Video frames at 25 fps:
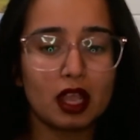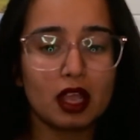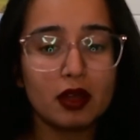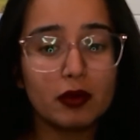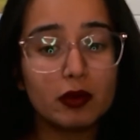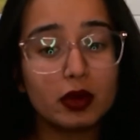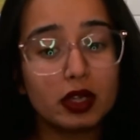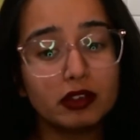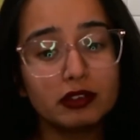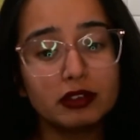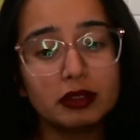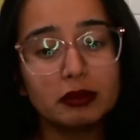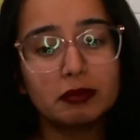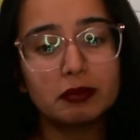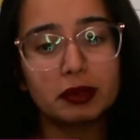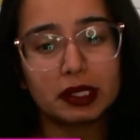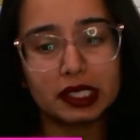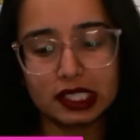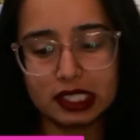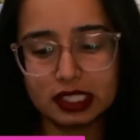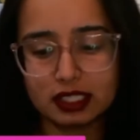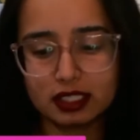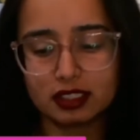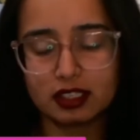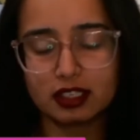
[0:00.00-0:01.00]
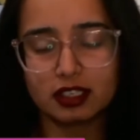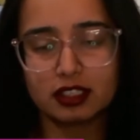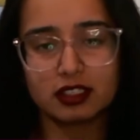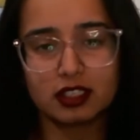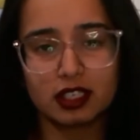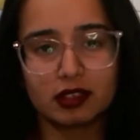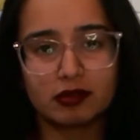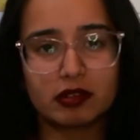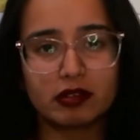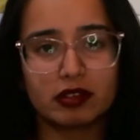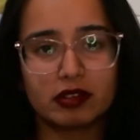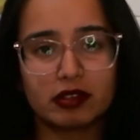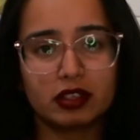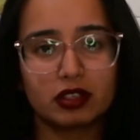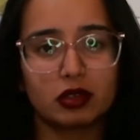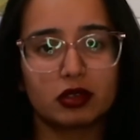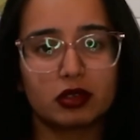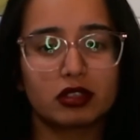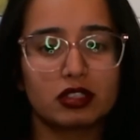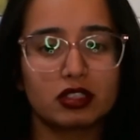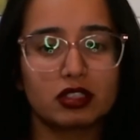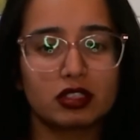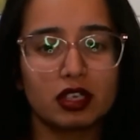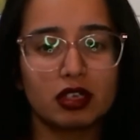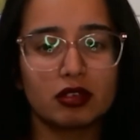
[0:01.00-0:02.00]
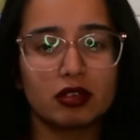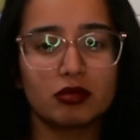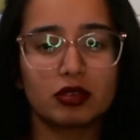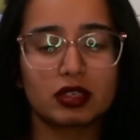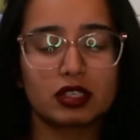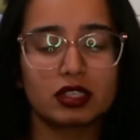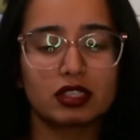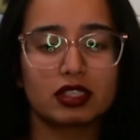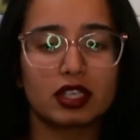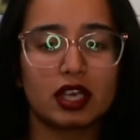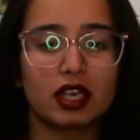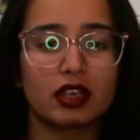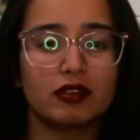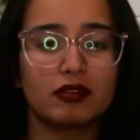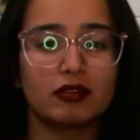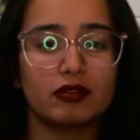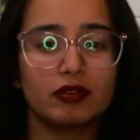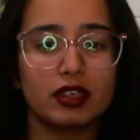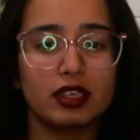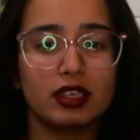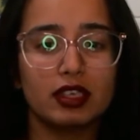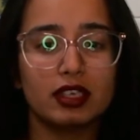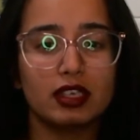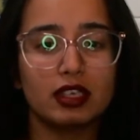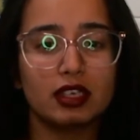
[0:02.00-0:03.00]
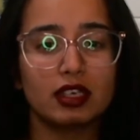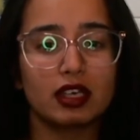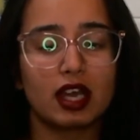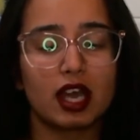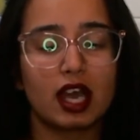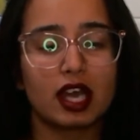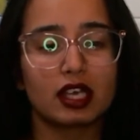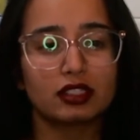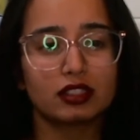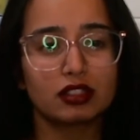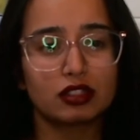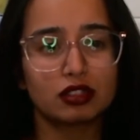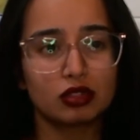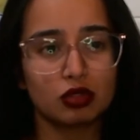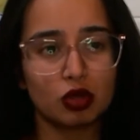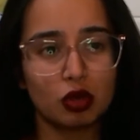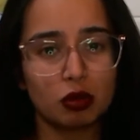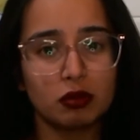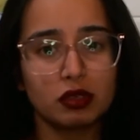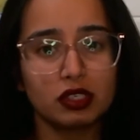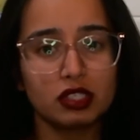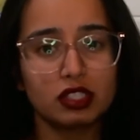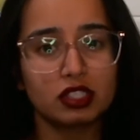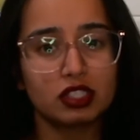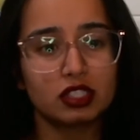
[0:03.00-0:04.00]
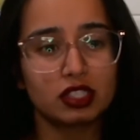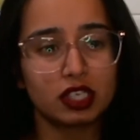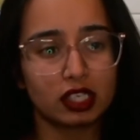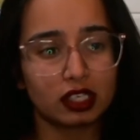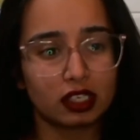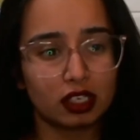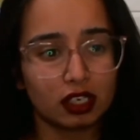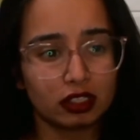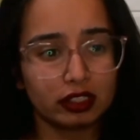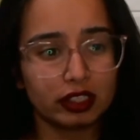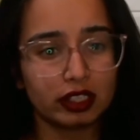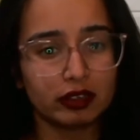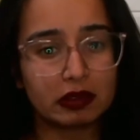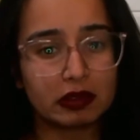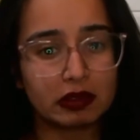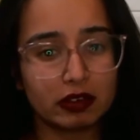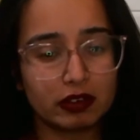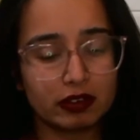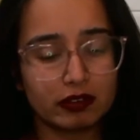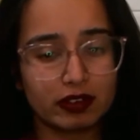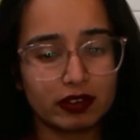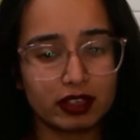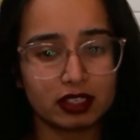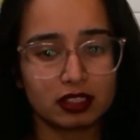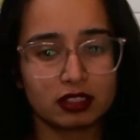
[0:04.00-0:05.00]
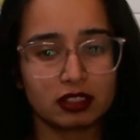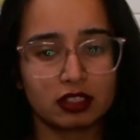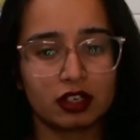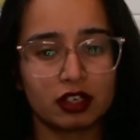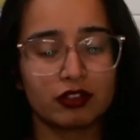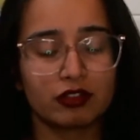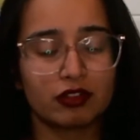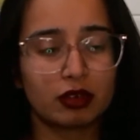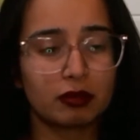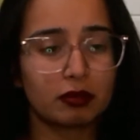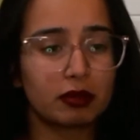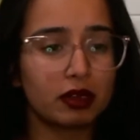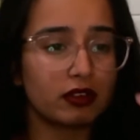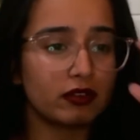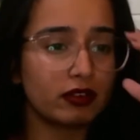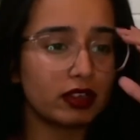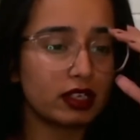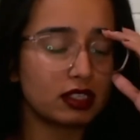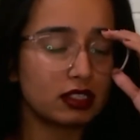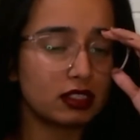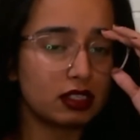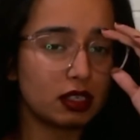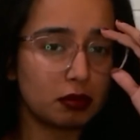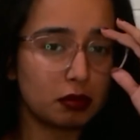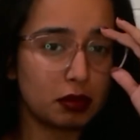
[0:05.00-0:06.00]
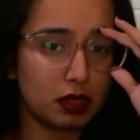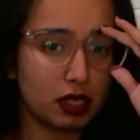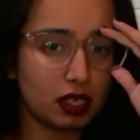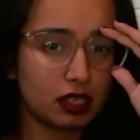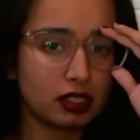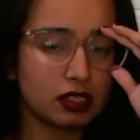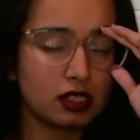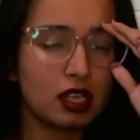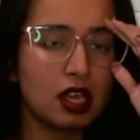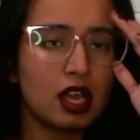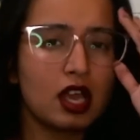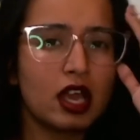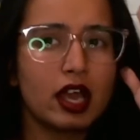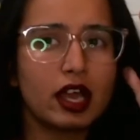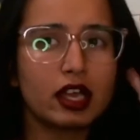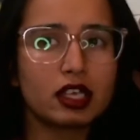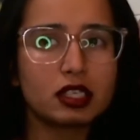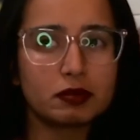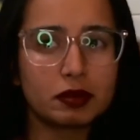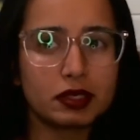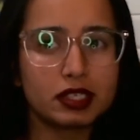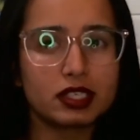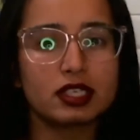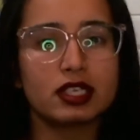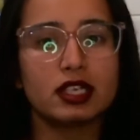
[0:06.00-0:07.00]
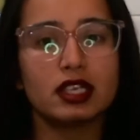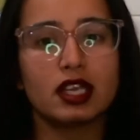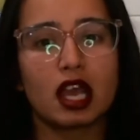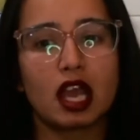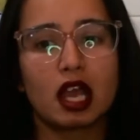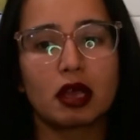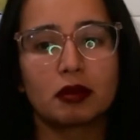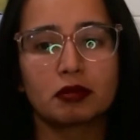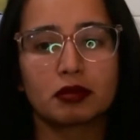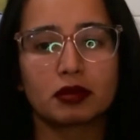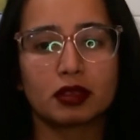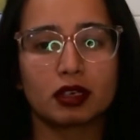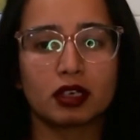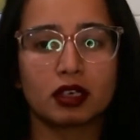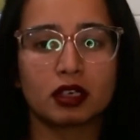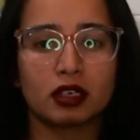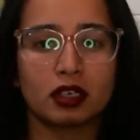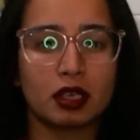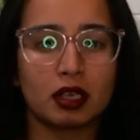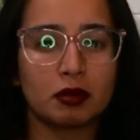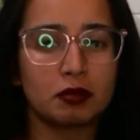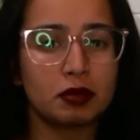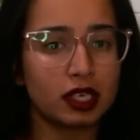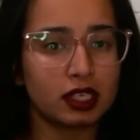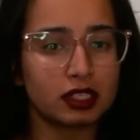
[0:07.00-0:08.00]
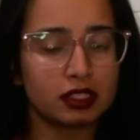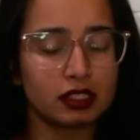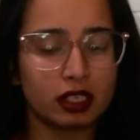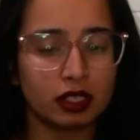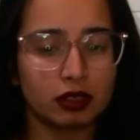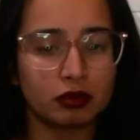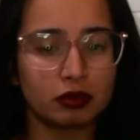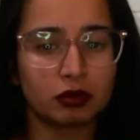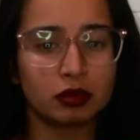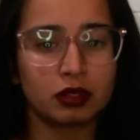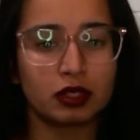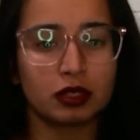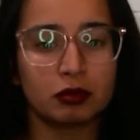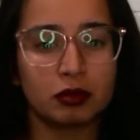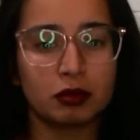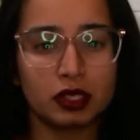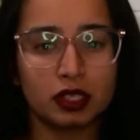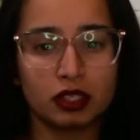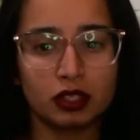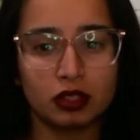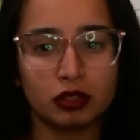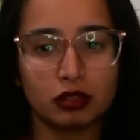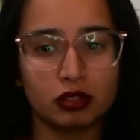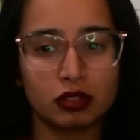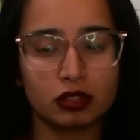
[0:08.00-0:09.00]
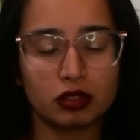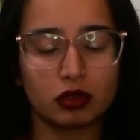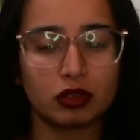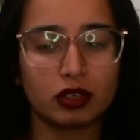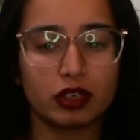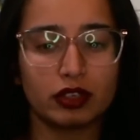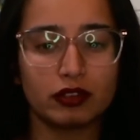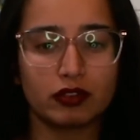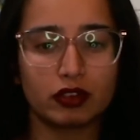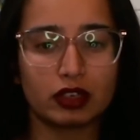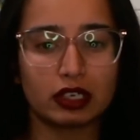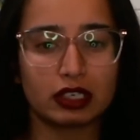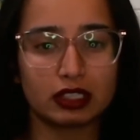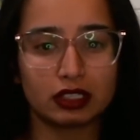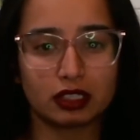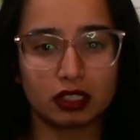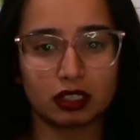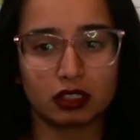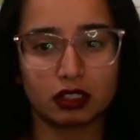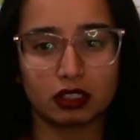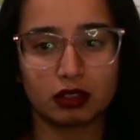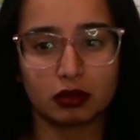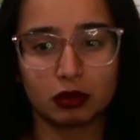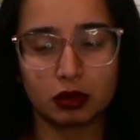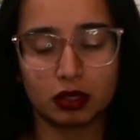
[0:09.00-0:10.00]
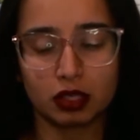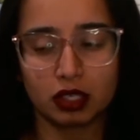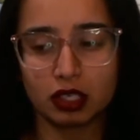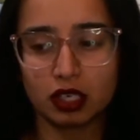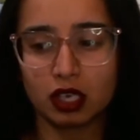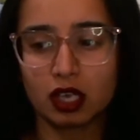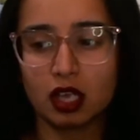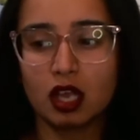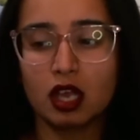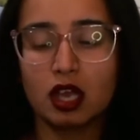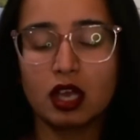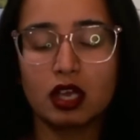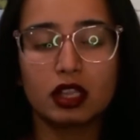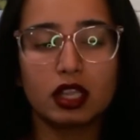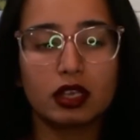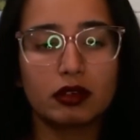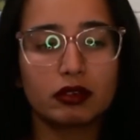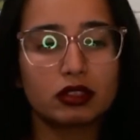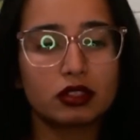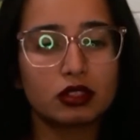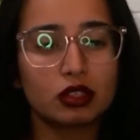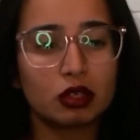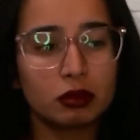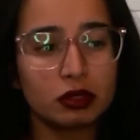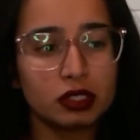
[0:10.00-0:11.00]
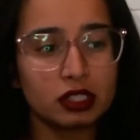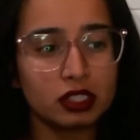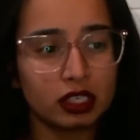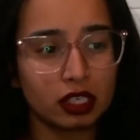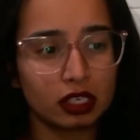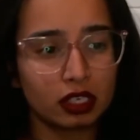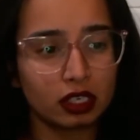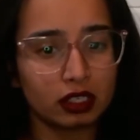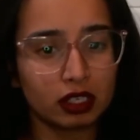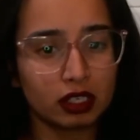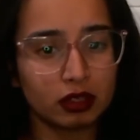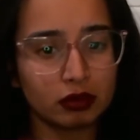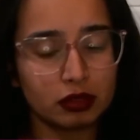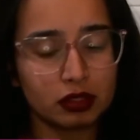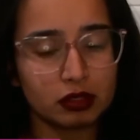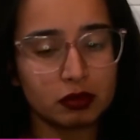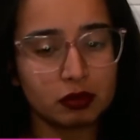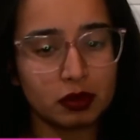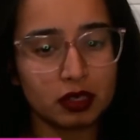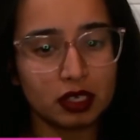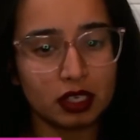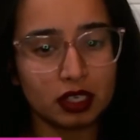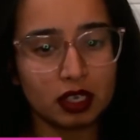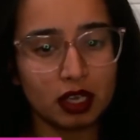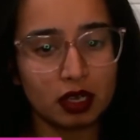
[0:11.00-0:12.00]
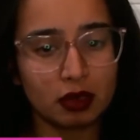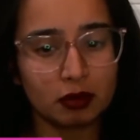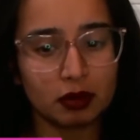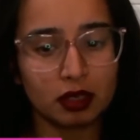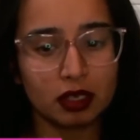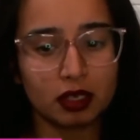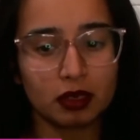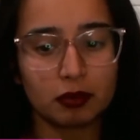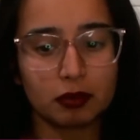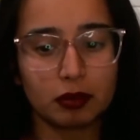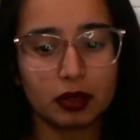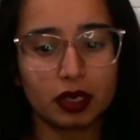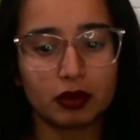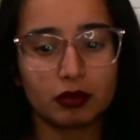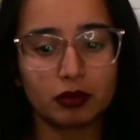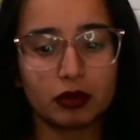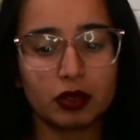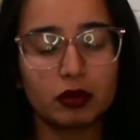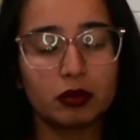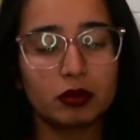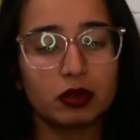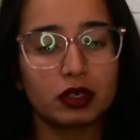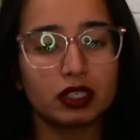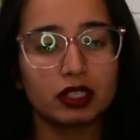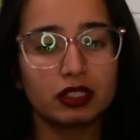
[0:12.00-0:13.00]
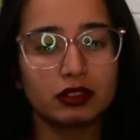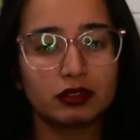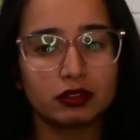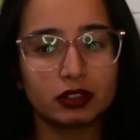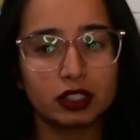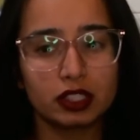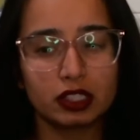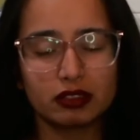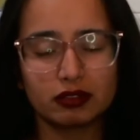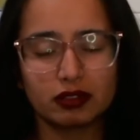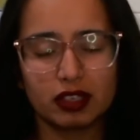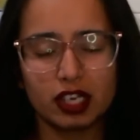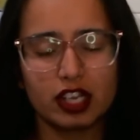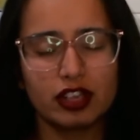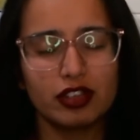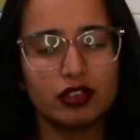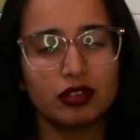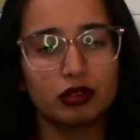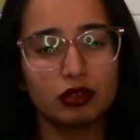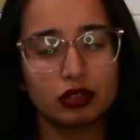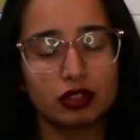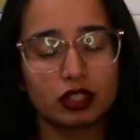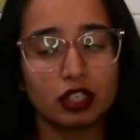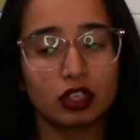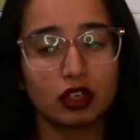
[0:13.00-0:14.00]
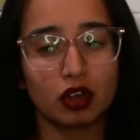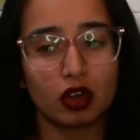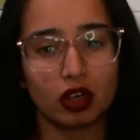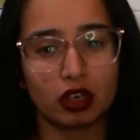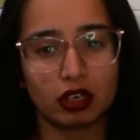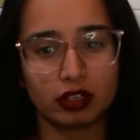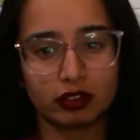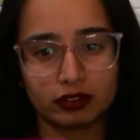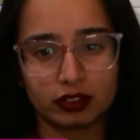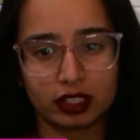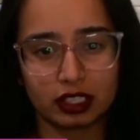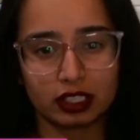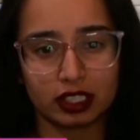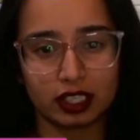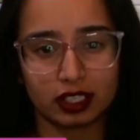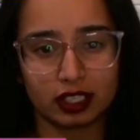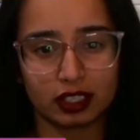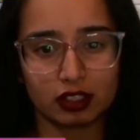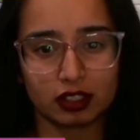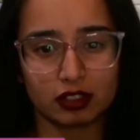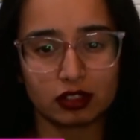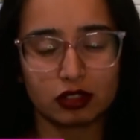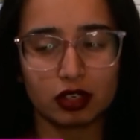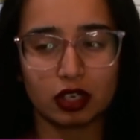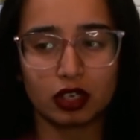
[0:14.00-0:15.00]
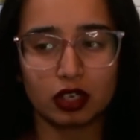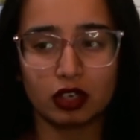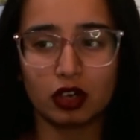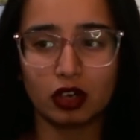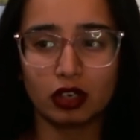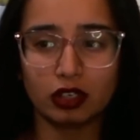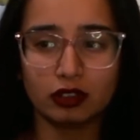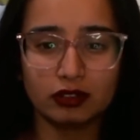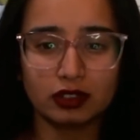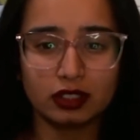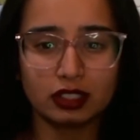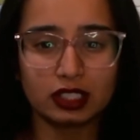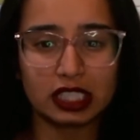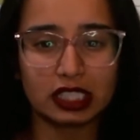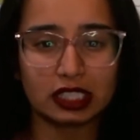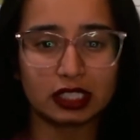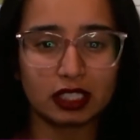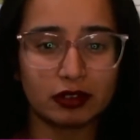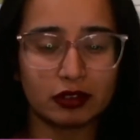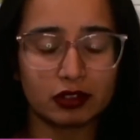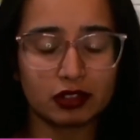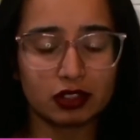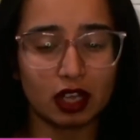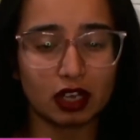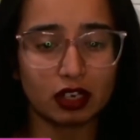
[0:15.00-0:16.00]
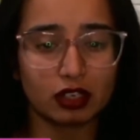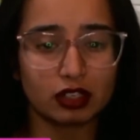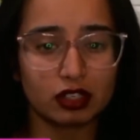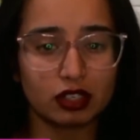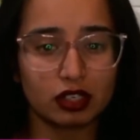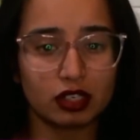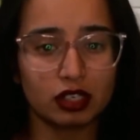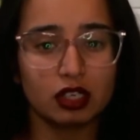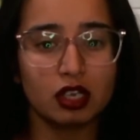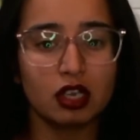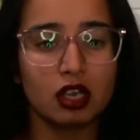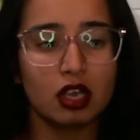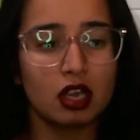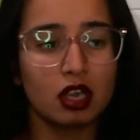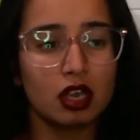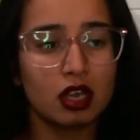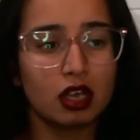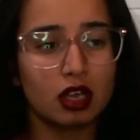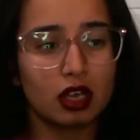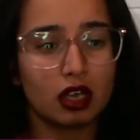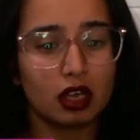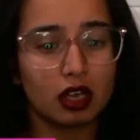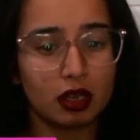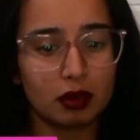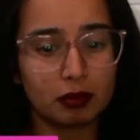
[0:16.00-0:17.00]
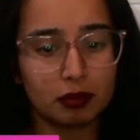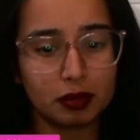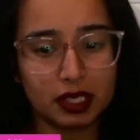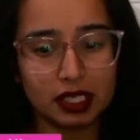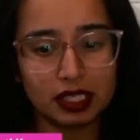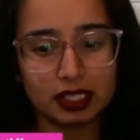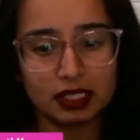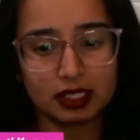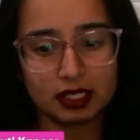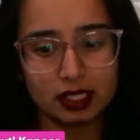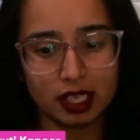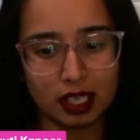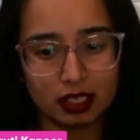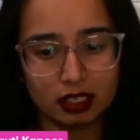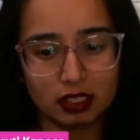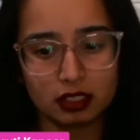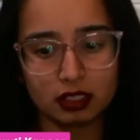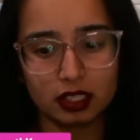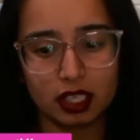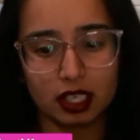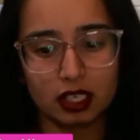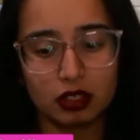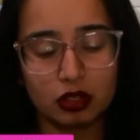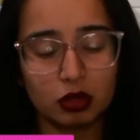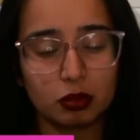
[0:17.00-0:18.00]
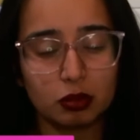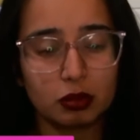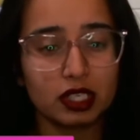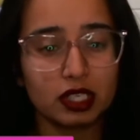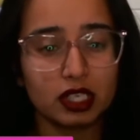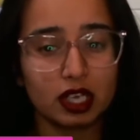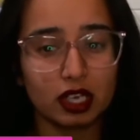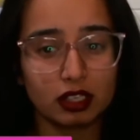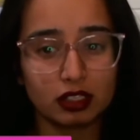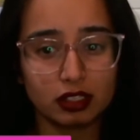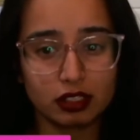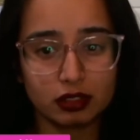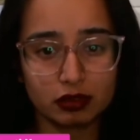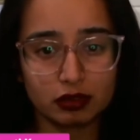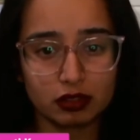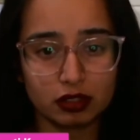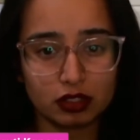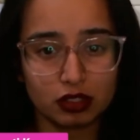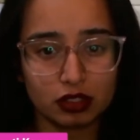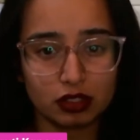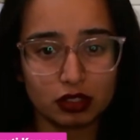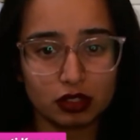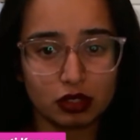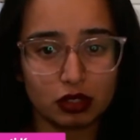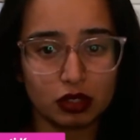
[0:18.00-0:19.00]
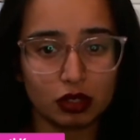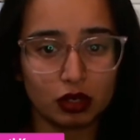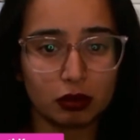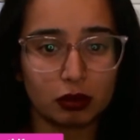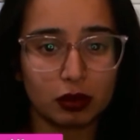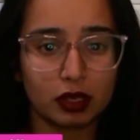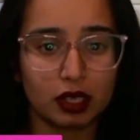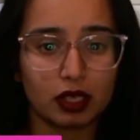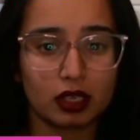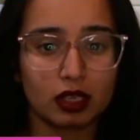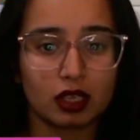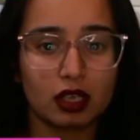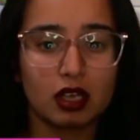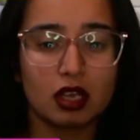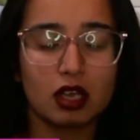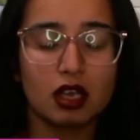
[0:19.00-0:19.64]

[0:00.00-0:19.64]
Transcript: One of the biggest things that we were noticing was that we had so much data that we were fetching from our REST APIs, especially APIs that were being used only for internal work. There was so much data that was being coming, but we weren't really using all of that data. So a lot of the data was actually being sent that nobody else was consuming.